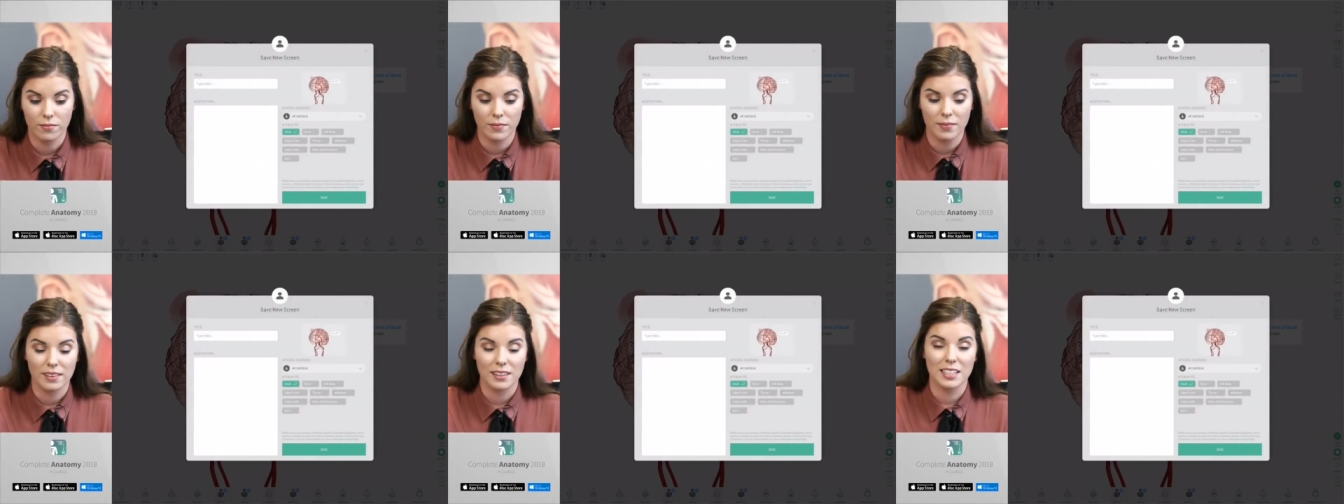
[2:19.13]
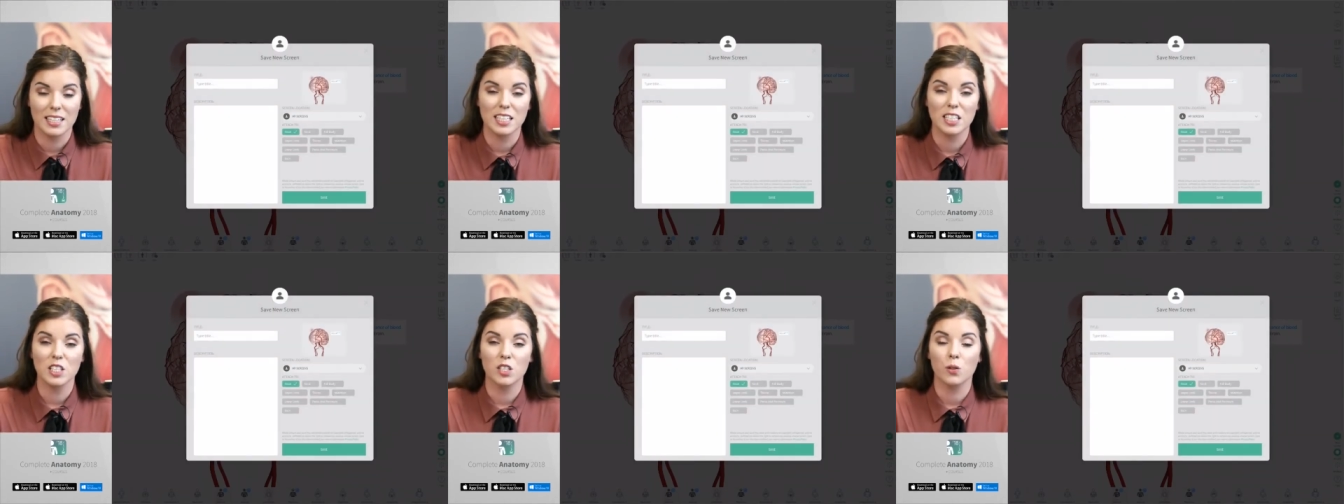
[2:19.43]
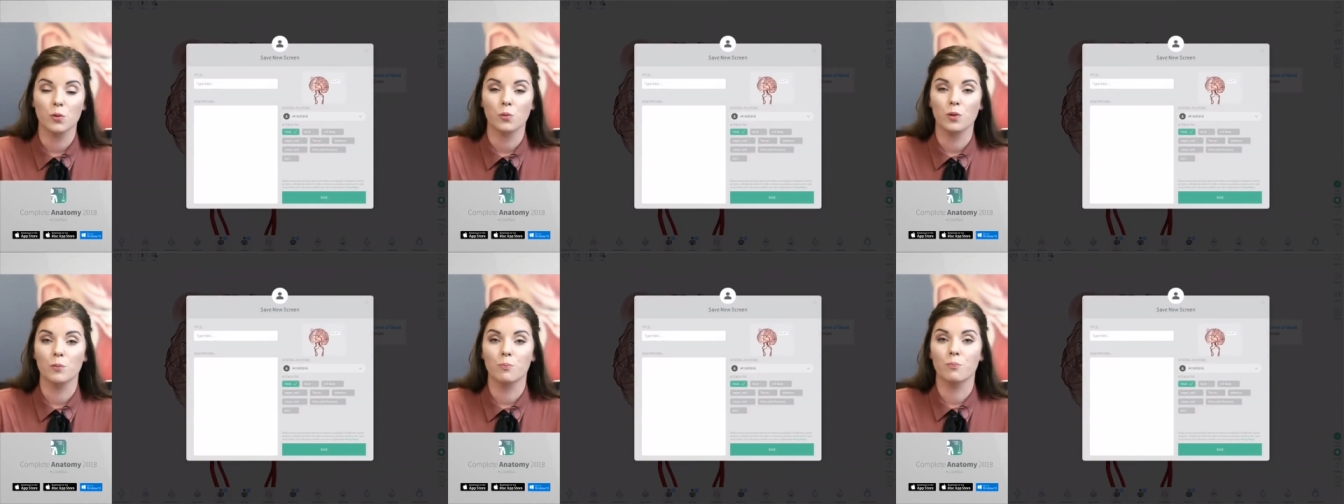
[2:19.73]
This
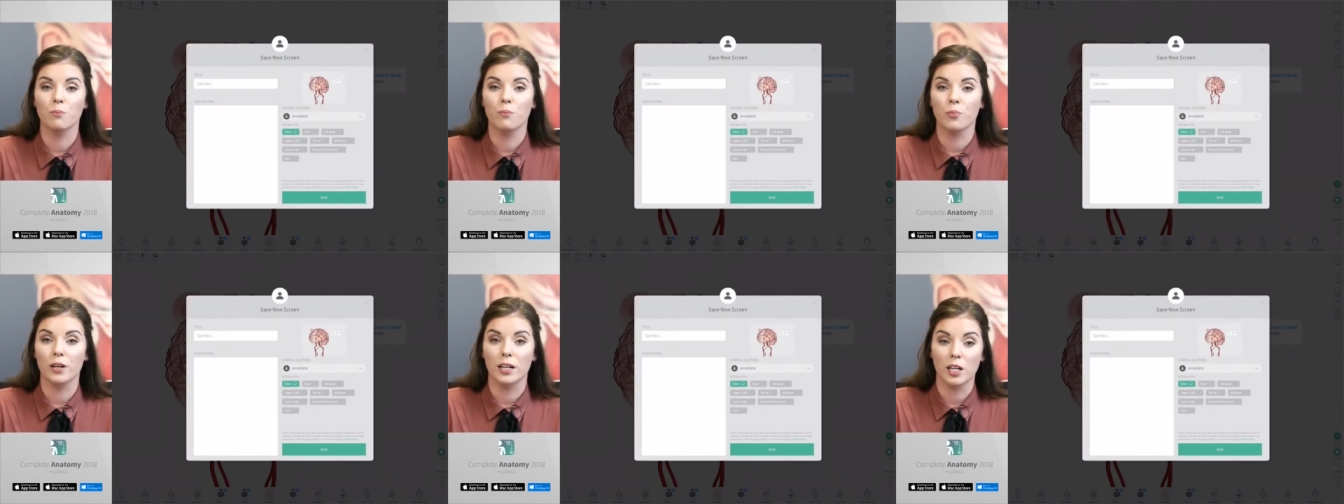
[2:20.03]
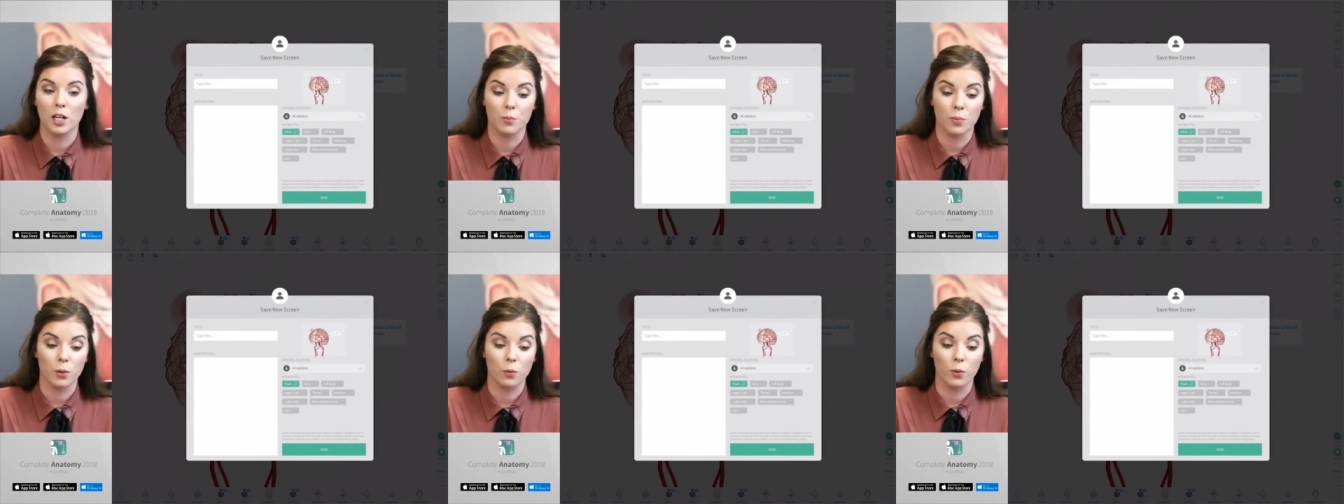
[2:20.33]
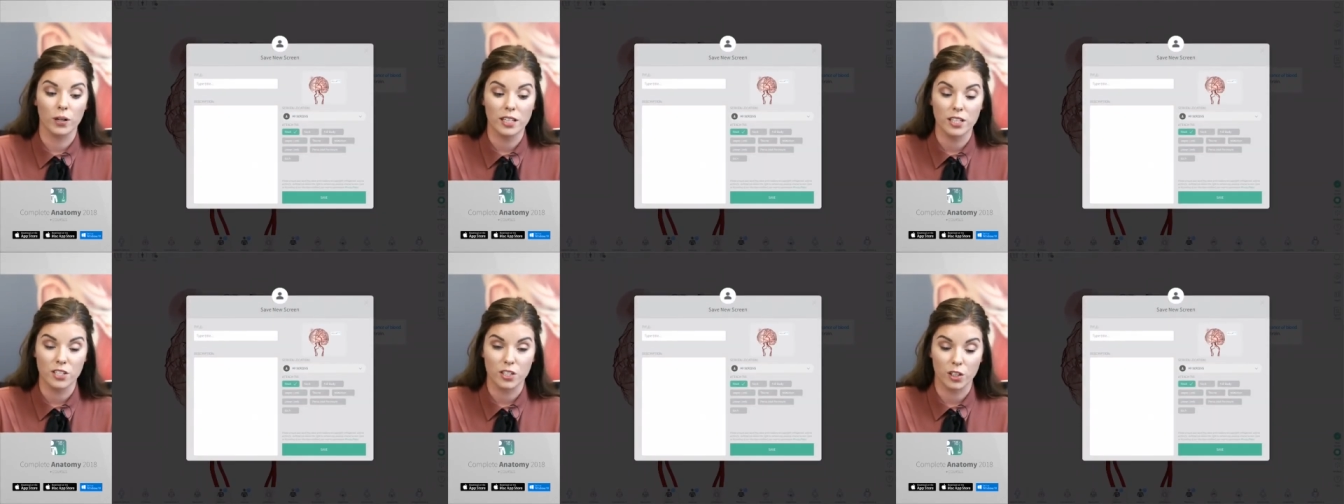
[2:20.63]
will bring up a
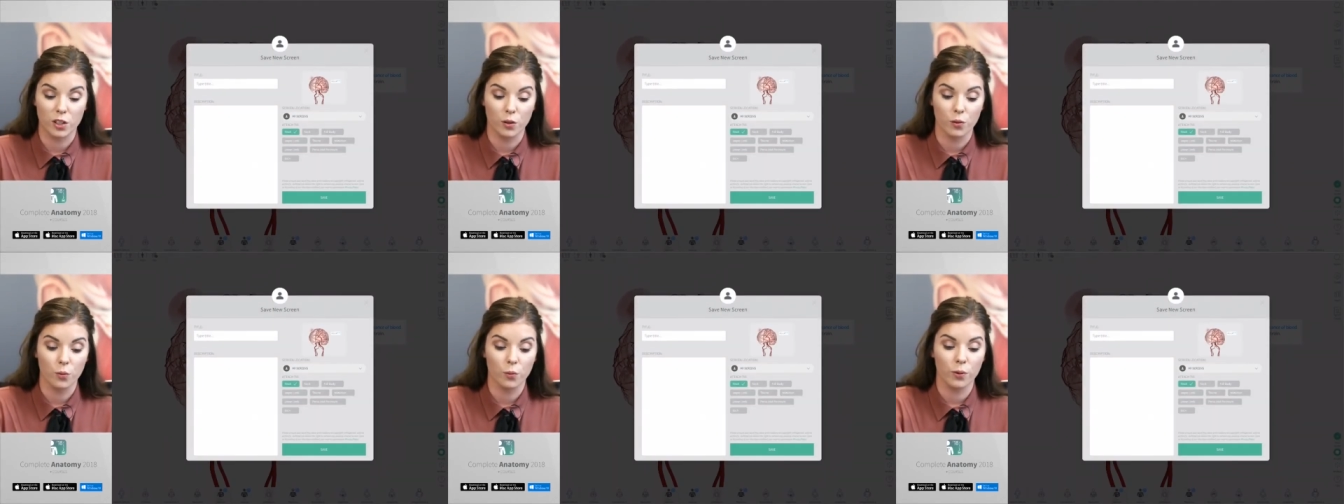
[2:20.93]
window